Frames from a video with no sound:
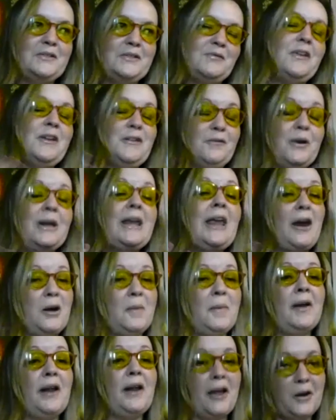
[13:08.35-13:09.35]
if we care
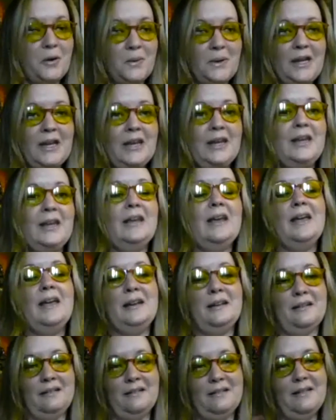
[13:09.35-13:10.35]
about equity
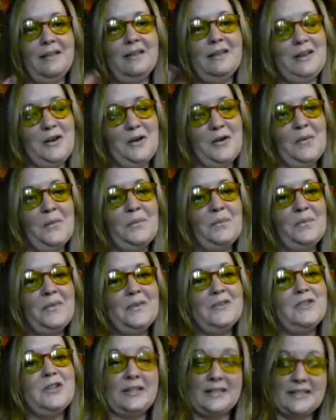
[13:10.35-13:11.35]
and
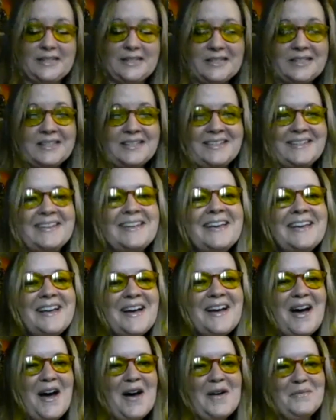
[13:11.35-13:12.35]
justice and
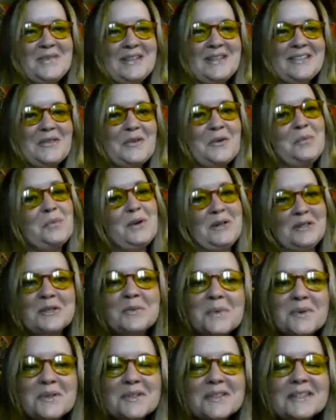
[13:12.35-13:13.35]
these other
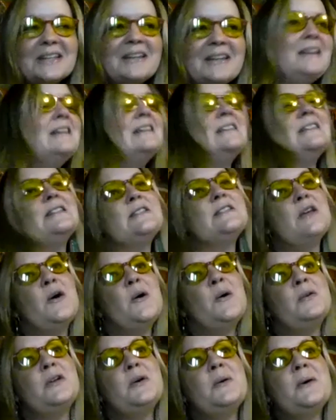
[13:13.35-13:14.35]
principles.
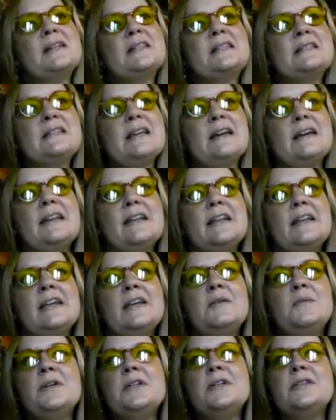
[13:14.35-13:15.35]
So NOAC
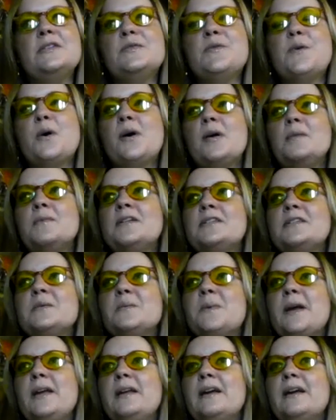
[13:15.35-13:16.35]
Society was formed as a
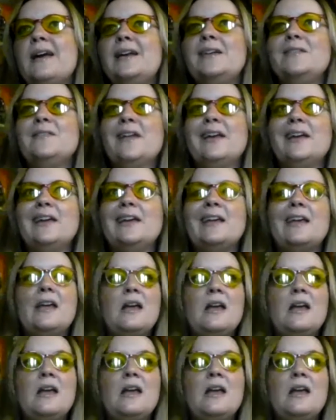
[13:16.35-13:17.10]
way to kind of like